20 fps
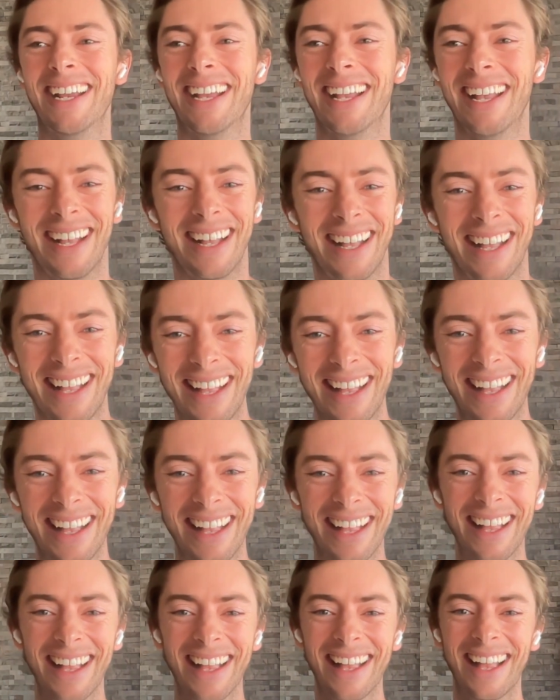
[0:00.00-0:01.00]
it out.
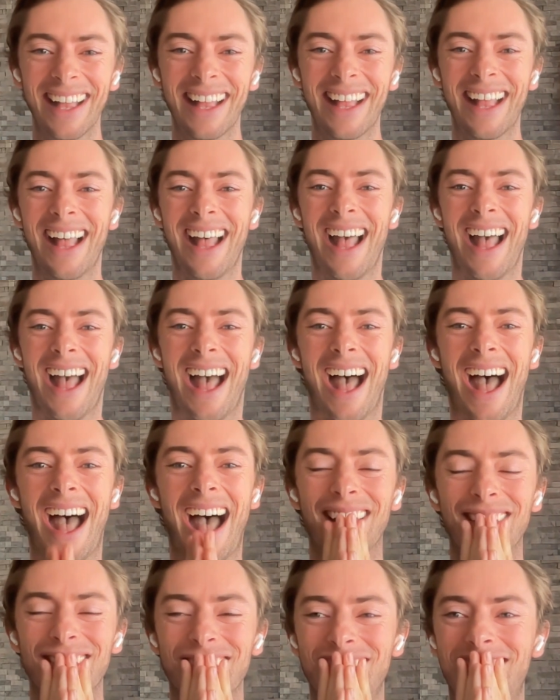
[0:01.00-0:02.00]

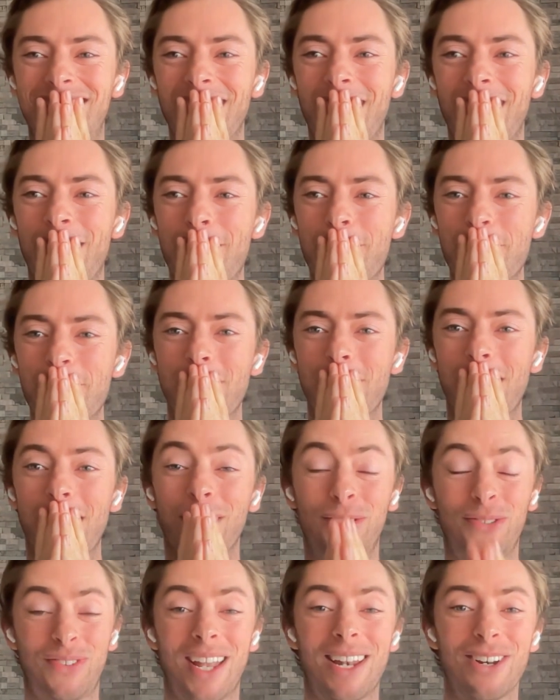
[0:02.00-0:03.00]
And um,
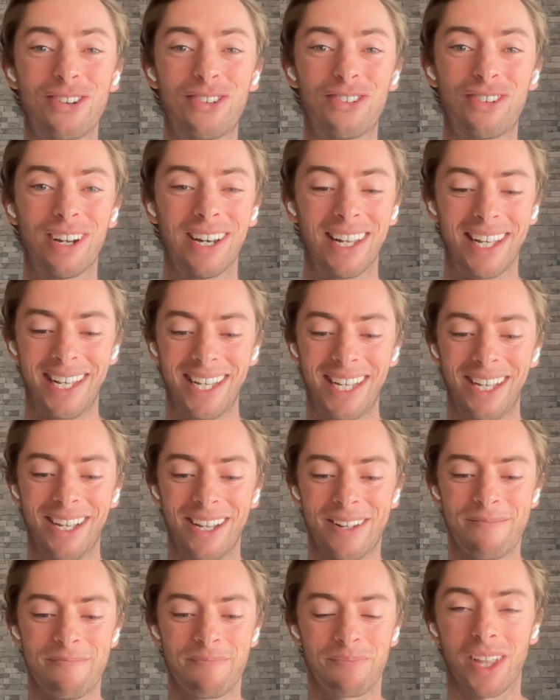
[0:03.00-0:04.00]
essentially,
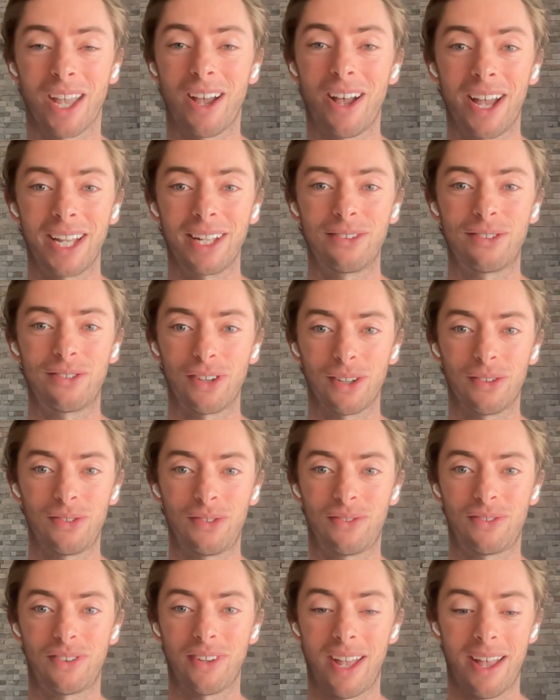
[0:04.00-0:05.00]
I
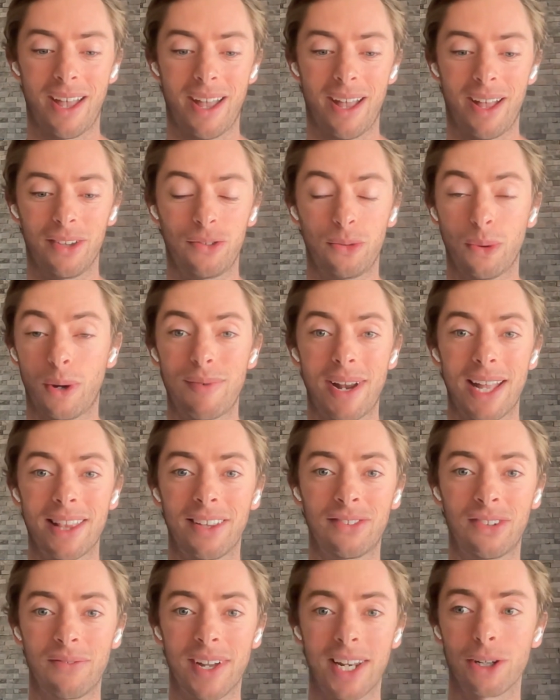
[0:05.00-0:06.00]
just uh, so I ran
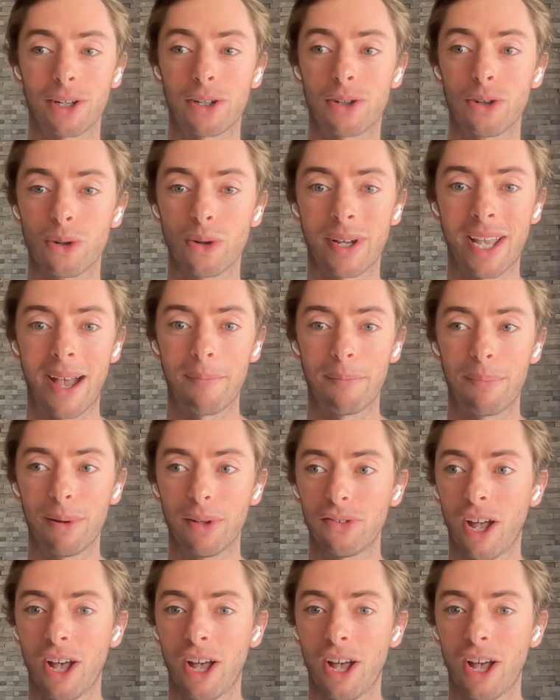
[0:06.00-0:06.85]
this event at Google Campus.